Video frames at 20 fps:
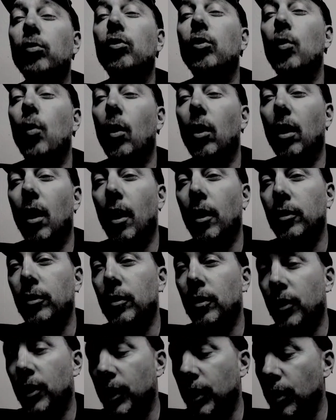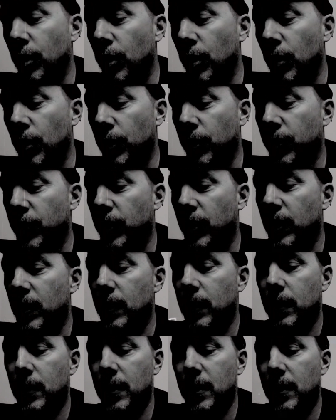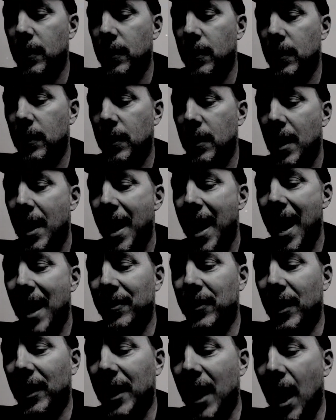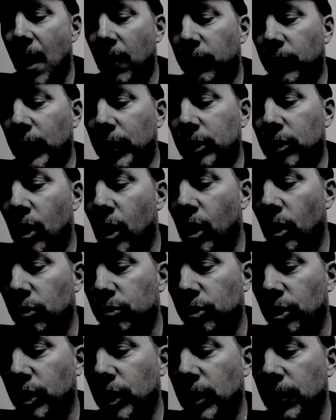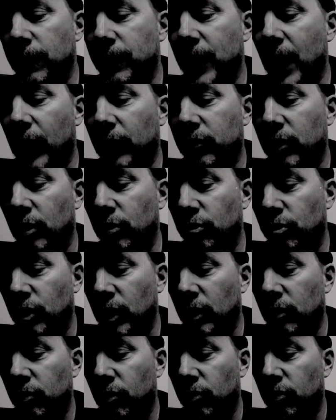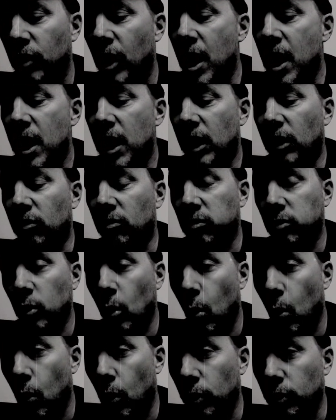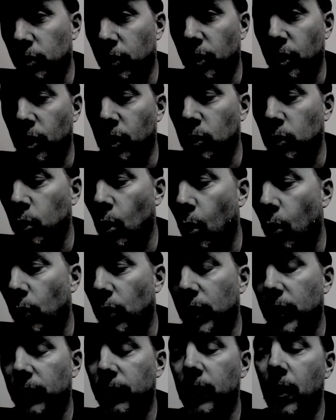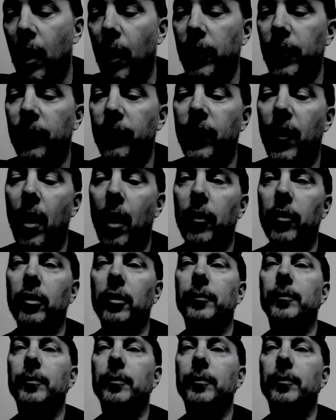who are under the earth, and that every tongue should confess that Jesus is Lord, to the glory of God the Father.